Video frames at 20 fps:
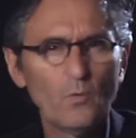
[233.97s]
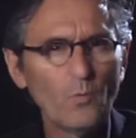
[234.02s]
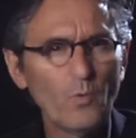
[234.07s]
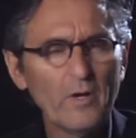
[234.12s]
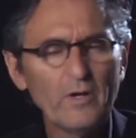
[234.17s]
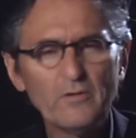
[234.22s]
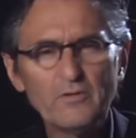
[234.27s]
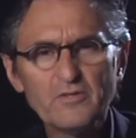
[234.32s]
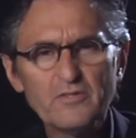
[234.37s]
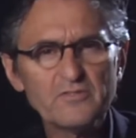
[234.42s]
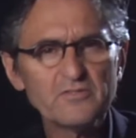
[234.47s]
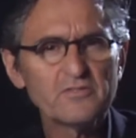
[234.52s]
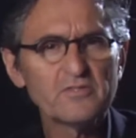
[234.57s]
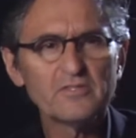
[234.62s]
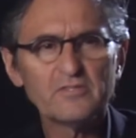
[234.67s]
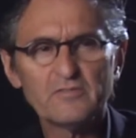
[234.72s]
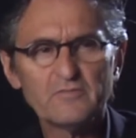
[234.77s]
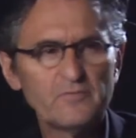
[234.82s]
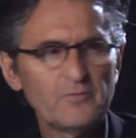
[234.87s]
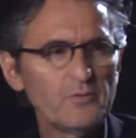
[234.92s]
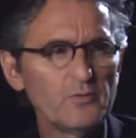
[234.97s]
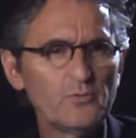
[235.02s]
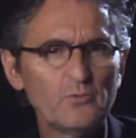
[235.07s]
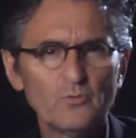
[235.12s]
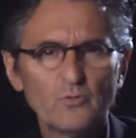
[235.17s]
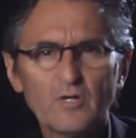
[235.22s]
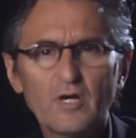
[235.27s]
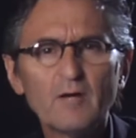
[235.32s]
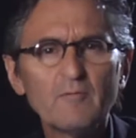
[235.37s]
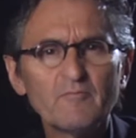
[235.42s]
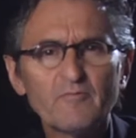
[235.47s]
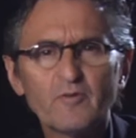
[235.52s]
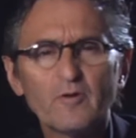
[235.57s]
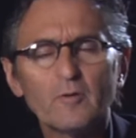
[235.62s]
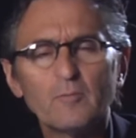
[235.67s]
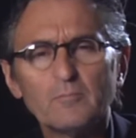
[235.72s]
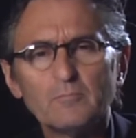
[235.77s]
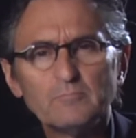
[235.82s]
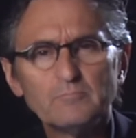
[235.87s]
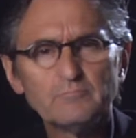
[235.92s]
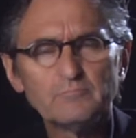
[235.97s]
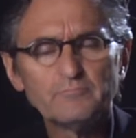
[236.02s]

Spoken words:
Where does this view come from?